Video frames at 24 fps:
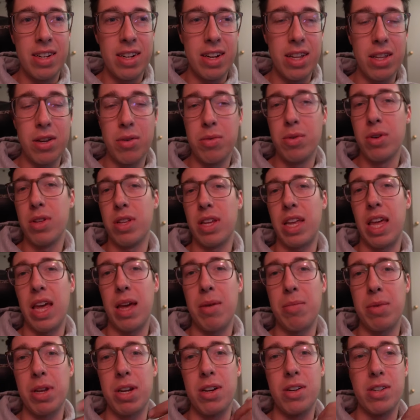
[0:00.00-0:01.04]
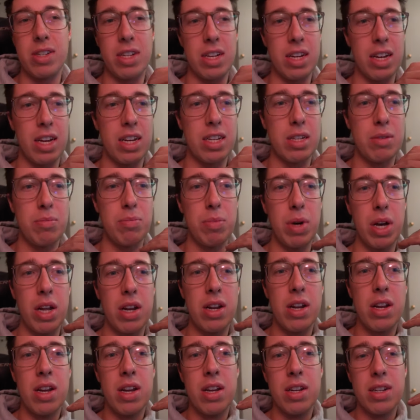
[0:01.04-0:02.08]
Neither were the cam gears, I guess,
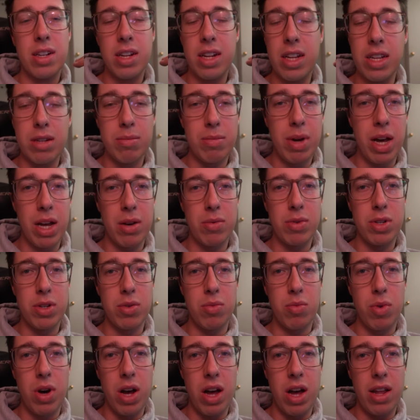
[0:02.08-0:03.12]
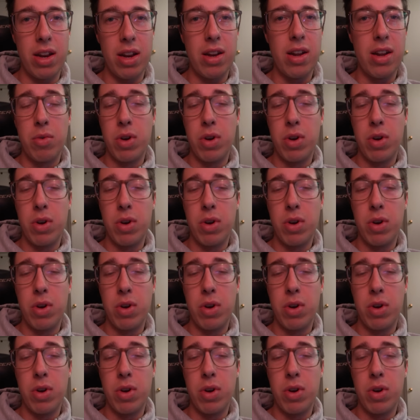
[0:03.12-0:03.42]
but today's mod was a want.